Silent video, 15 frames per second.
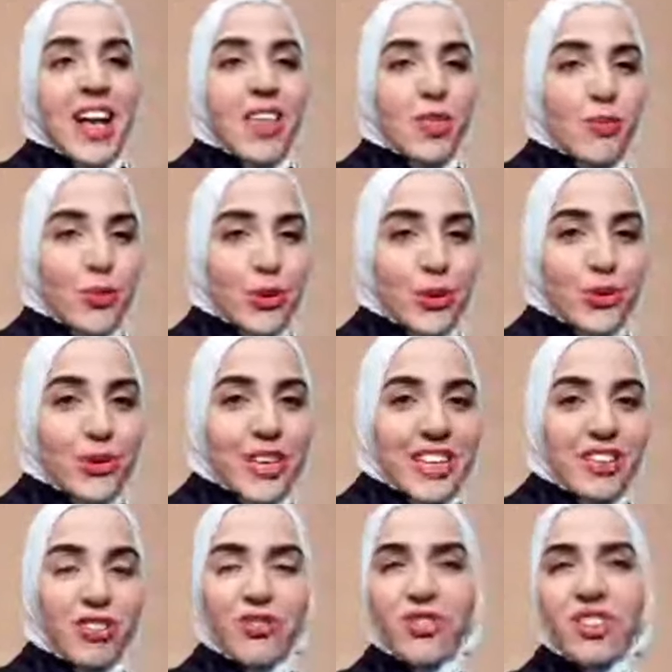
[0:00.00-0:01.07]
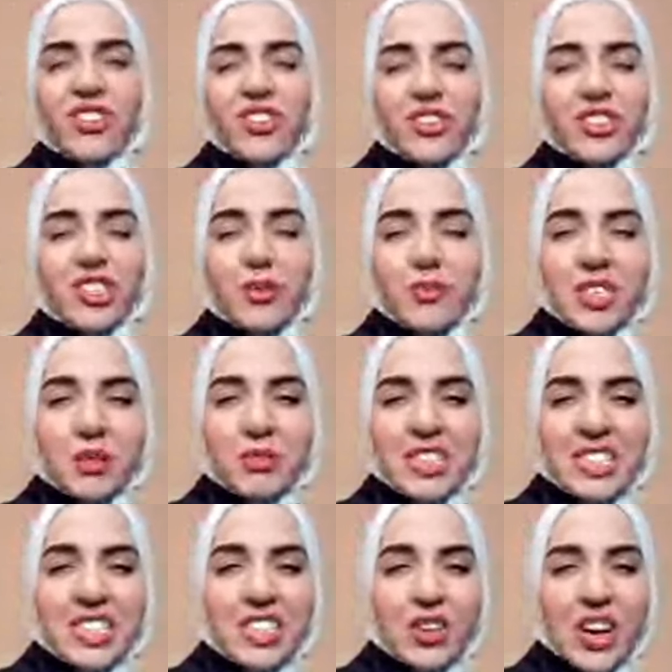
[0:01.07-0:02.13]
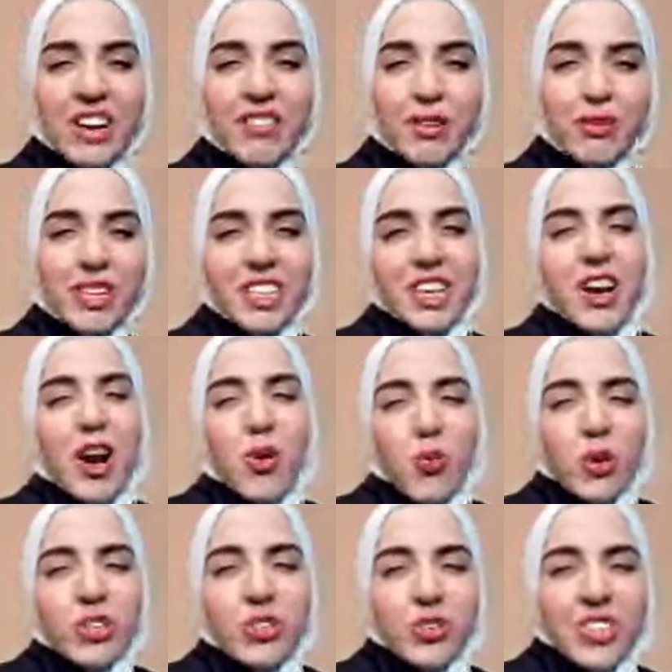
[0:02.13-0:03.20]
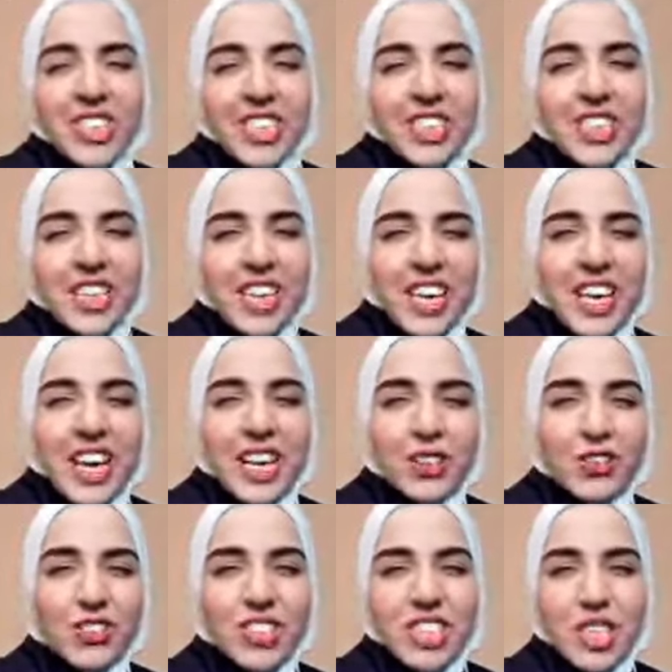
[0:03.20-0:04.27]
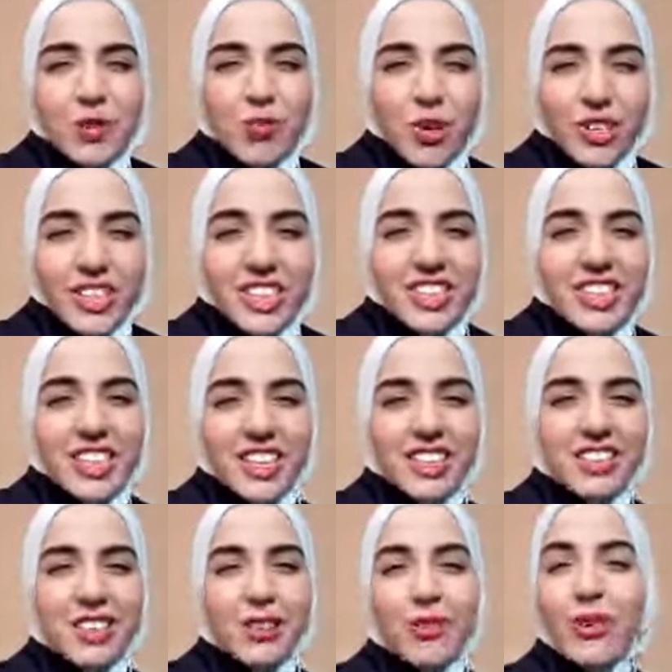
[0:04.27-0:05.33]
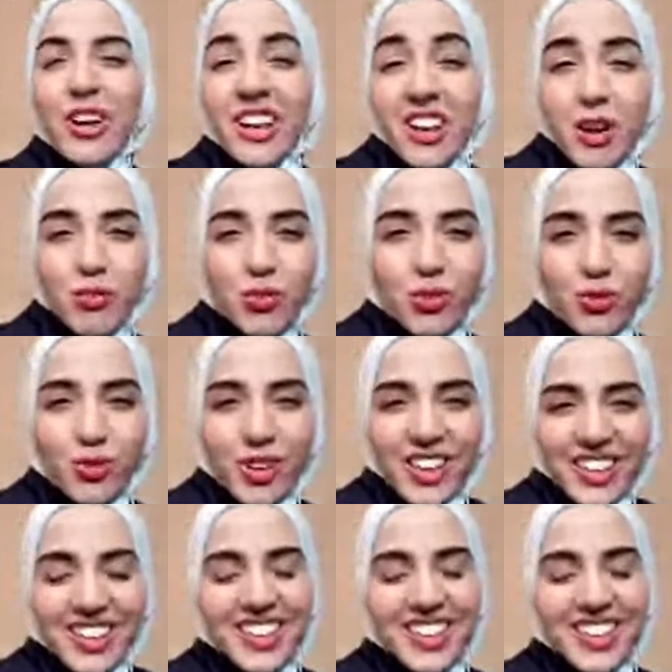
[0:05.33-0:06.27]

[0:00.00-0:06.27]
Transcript: And the more you eat, you feel there's something missing, you haven't really got what you need. And you just keep on eating until you cannot move.